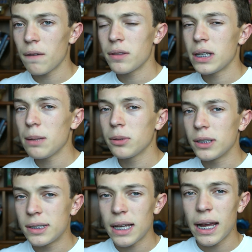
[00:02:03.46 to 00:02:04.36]
off the table
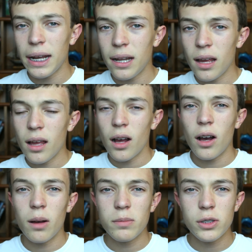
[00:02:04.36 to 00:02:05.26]
design.
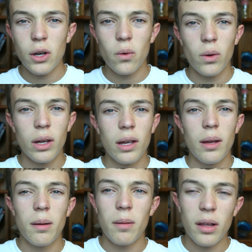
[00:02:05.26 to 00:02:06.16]
So
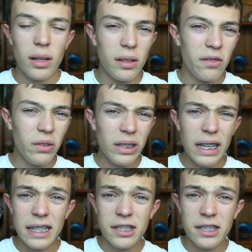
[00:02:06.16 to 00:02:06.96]
really, I